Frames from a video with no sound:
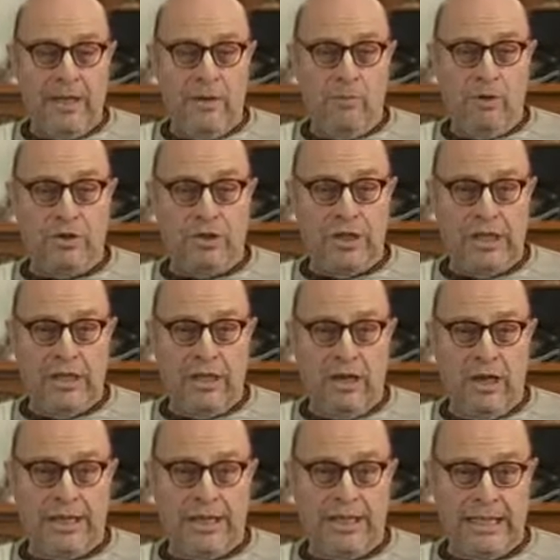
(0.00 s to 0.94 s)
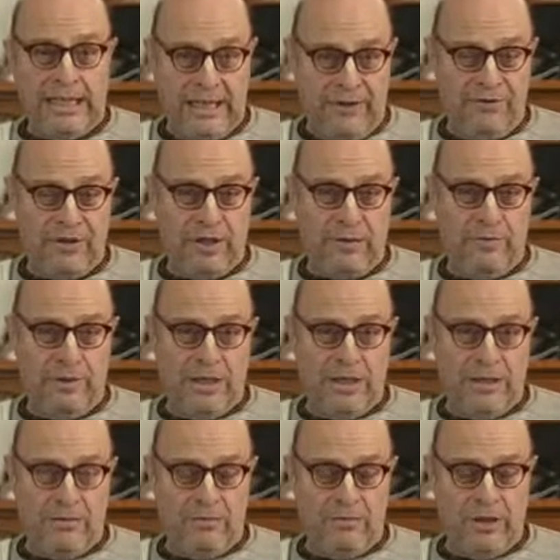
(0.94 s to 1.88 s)
which he kindly gifted
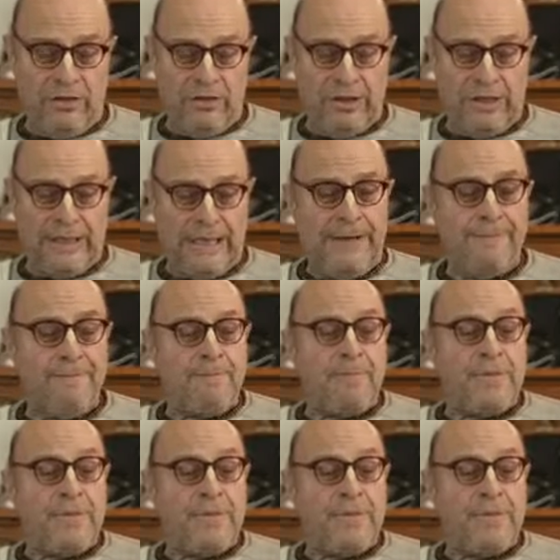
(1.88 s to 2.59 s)
me recently,